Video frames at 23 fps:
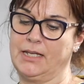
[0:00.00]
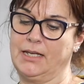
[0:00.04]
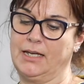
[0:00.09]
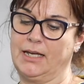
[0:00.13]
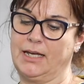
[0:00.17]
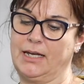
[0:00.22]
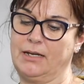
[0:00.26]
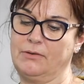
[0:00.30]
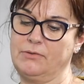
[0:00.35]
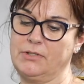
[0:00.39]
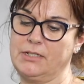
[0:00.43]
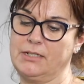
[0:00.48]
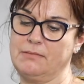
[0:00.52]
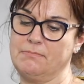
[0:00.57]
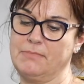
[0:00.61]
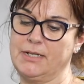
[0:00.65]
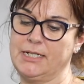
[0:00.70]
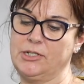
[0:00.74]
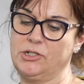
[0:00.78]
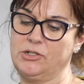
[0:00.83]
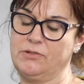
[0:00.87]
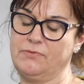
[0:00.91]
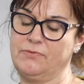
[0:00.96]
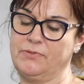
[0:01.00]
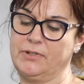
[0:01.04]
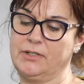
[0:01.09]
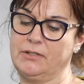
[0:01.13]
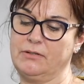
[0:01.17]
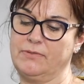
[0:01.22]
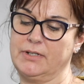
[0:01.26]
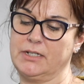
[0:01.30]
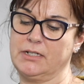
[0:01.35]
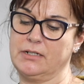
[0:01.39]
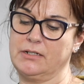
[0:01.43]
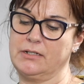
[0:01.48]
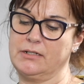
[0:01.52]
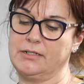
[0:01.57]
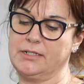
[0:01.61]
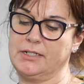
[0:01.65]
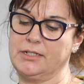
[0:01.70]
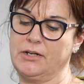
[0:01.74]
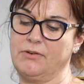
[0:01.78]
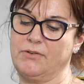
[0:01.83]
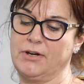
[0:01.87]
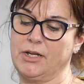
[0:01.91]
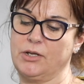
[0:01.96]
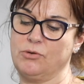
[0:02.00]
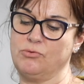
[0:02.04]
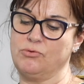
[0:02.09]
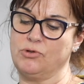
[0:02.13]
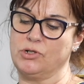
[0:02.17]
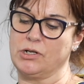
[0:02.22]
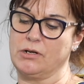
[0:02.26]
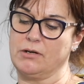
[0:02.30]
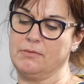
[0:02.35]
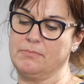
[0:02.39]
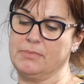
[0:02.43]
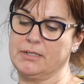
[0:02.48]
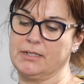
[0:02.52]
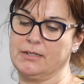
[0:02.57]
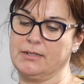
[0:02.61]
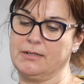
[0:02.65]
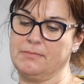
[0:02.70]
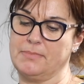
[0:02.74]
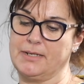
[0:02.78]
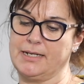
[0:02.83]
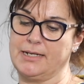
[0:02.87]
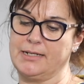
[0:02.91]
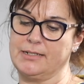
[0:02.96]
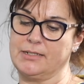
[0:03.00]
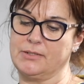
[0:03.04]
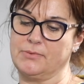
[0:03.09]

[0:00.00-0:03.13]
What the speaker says: How has it made you feel regarding your own job and compared